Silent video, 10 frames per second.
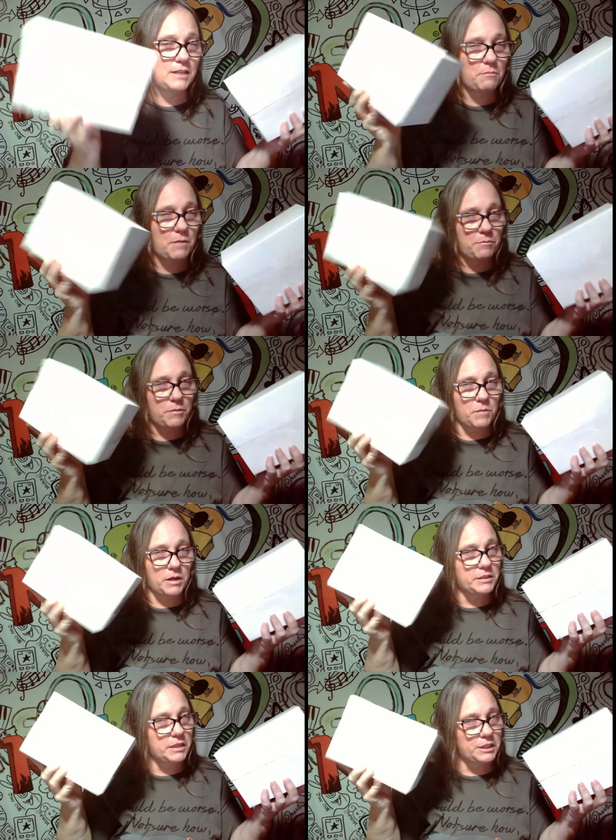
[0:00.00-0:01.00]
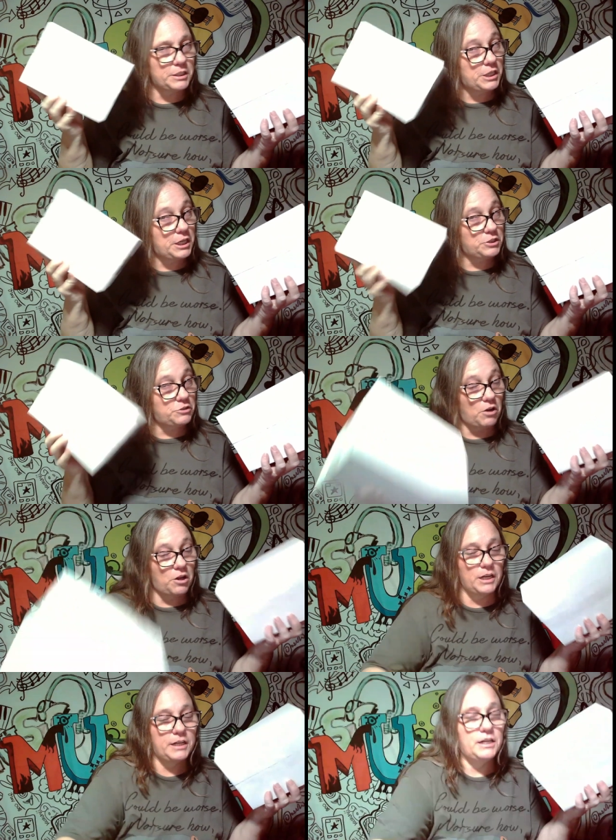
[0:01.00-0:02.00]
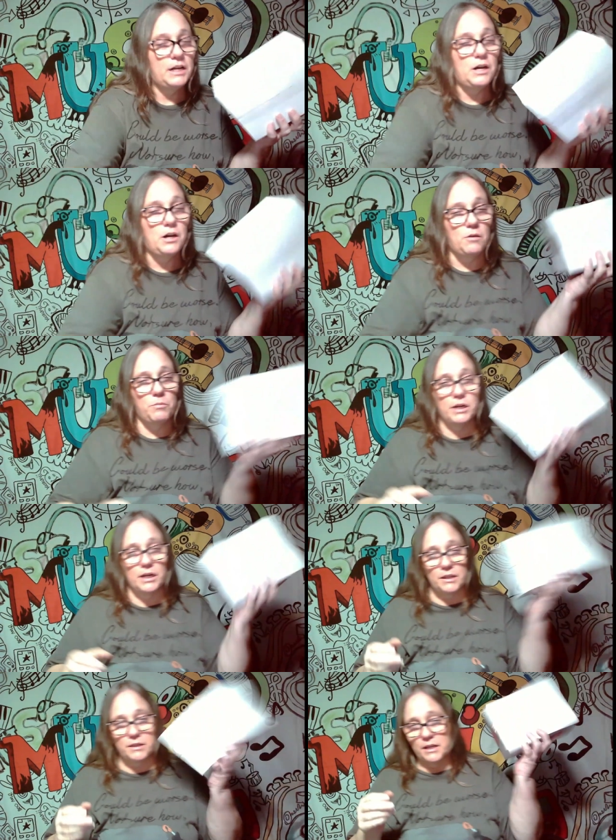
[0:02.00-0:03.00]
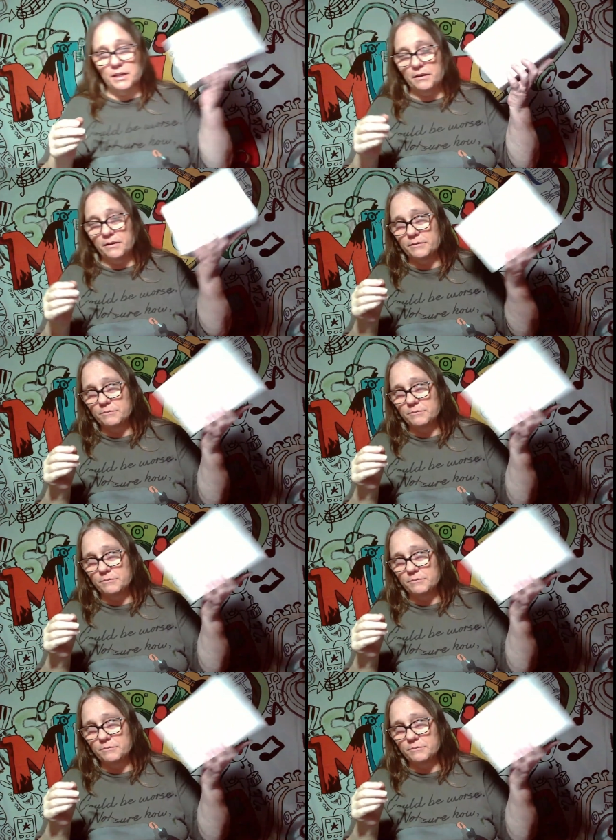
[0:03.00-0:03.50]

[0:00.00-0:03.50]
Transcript: might be my second chance drawing, but I think,